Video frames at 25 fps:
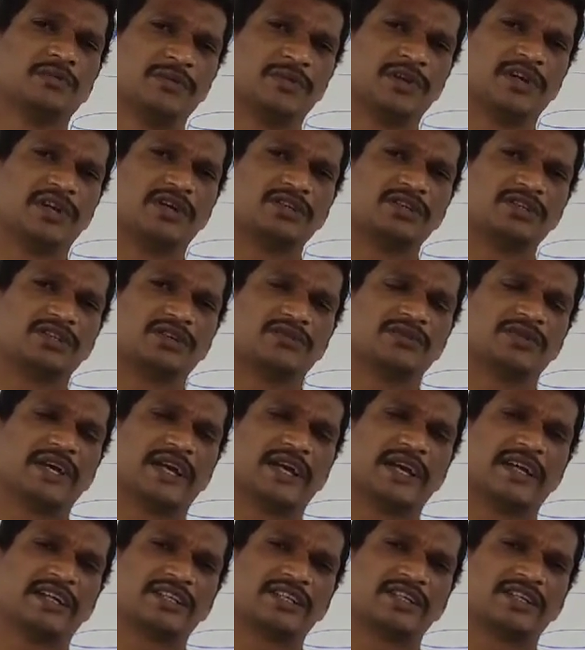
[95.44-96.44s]
Because of the
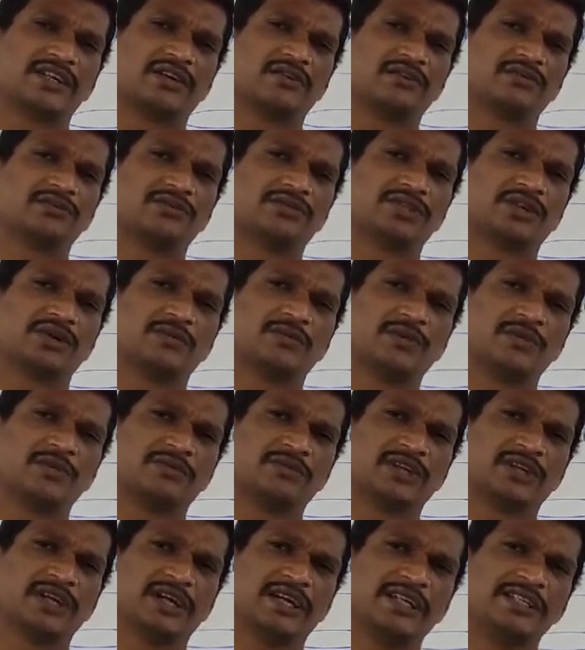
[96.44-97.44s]
action of some
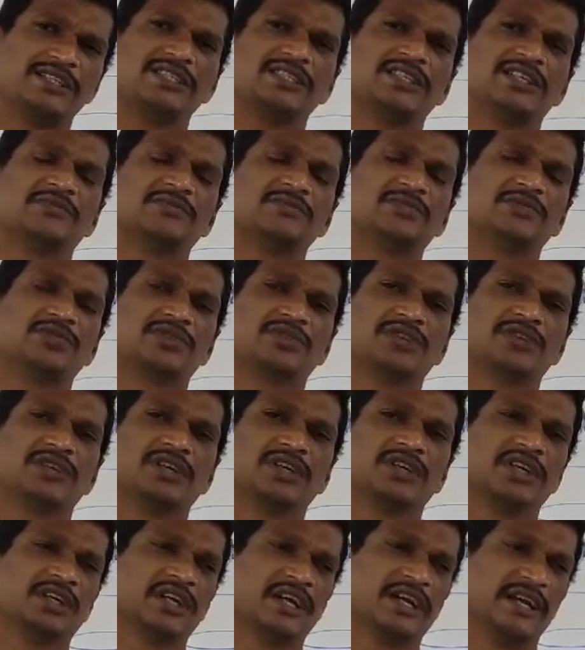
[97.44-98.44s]
of the enzymes,
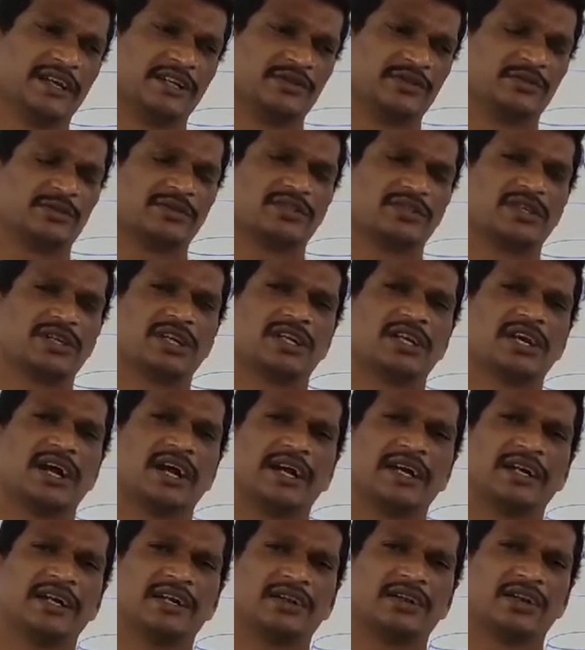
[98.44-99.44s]
especially
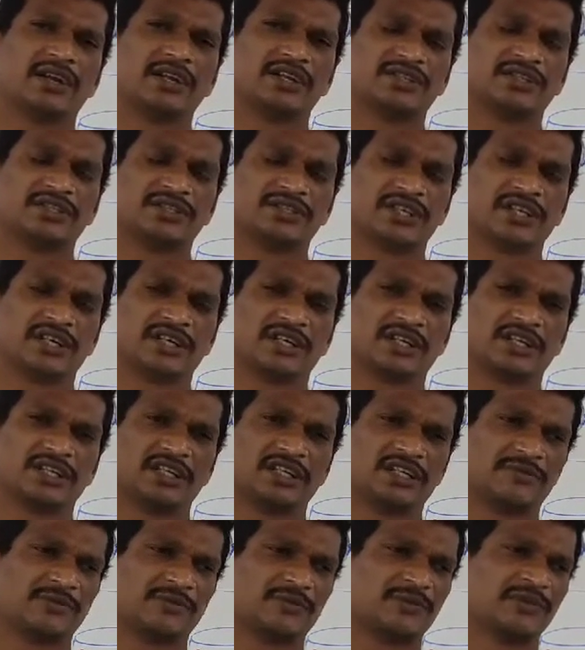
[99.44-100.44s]
hydrolysis are
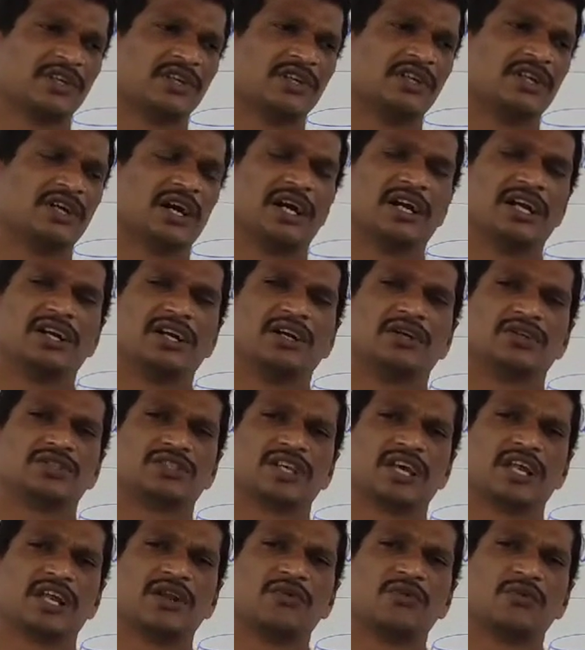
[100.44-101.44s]
there, and the
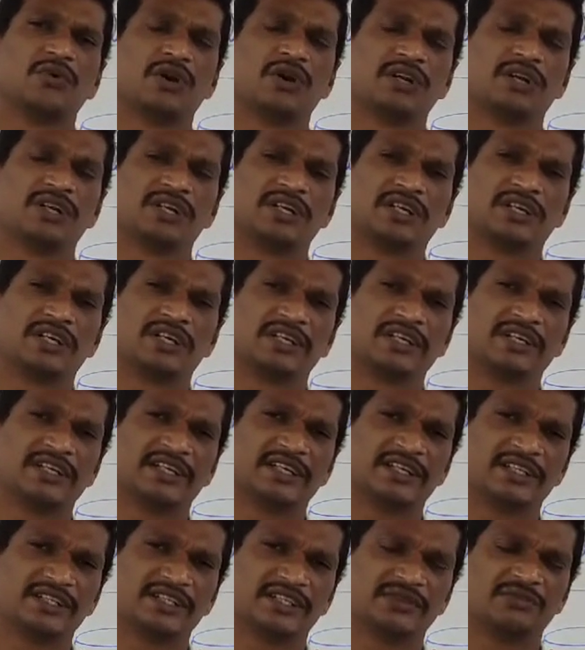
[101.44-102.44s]
cell wall degrading
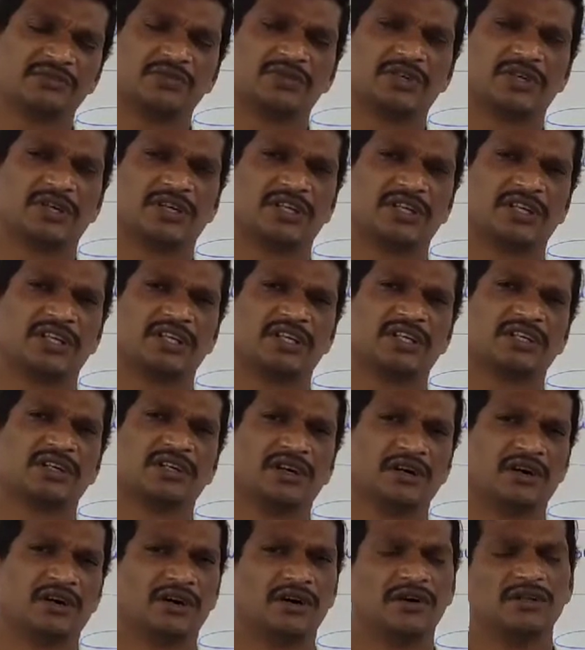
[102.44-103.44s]
enzymes are there.
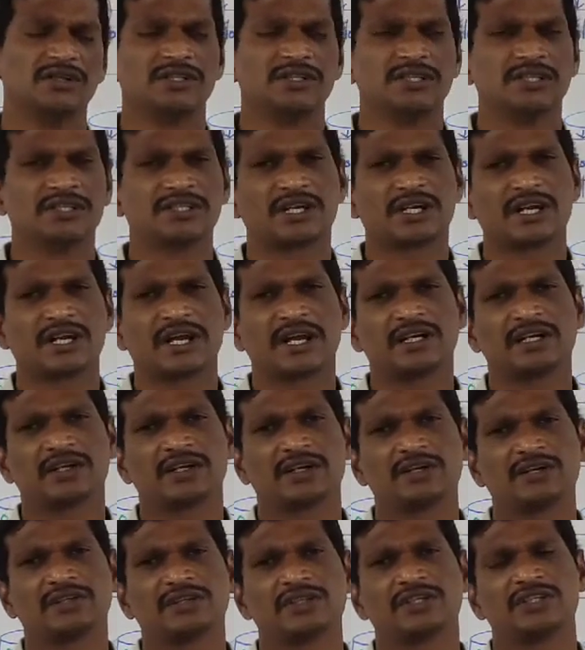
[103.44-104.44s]
All these are act
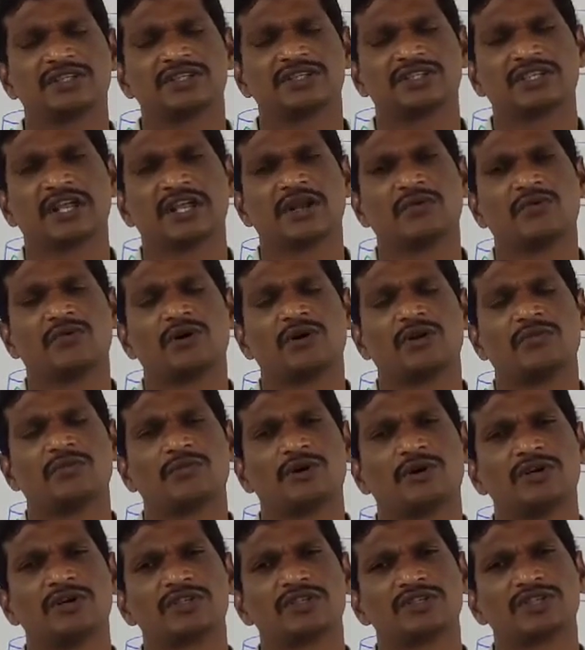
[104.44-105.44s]
on the cell wall
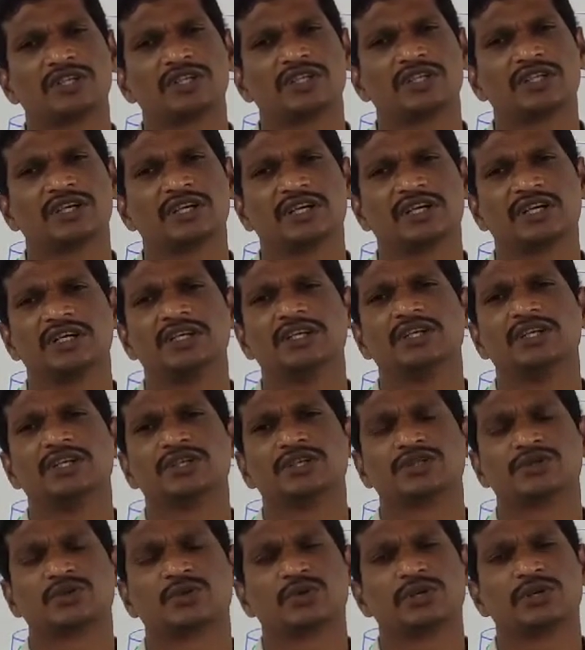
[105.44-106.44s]
parts and the
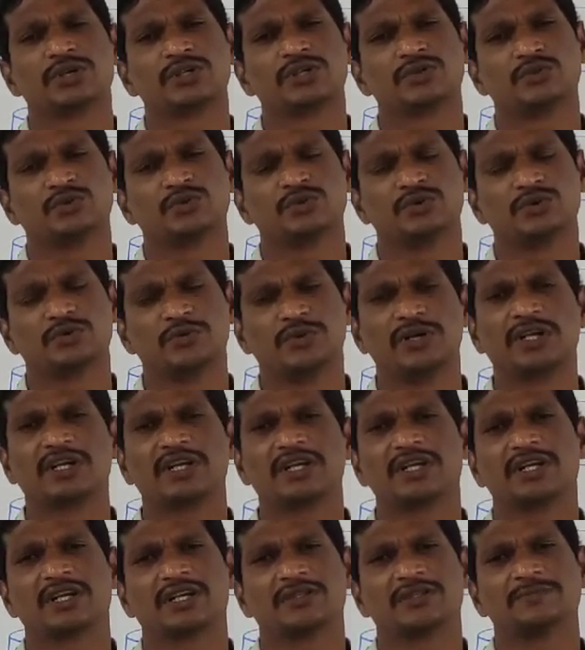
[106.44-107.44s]
storage food
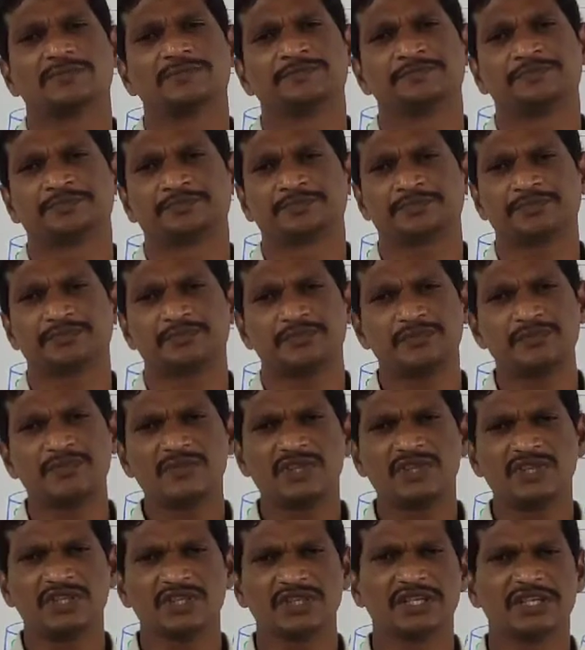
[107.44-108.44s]
material.
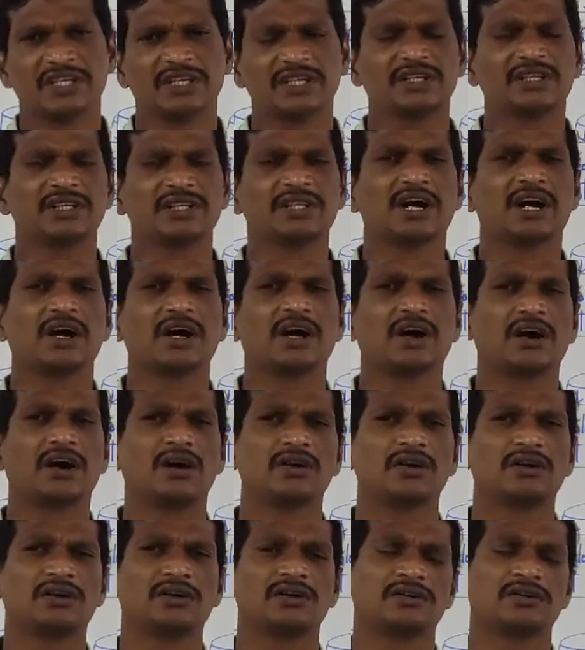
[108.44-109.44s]
Then the
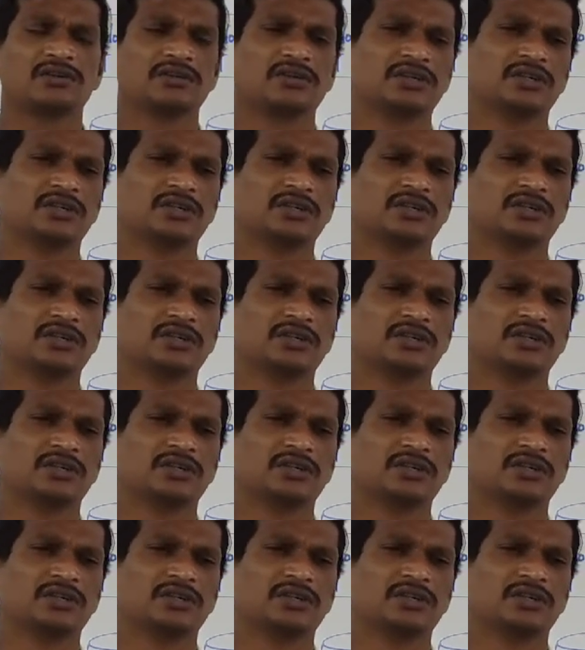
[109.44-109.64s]
hard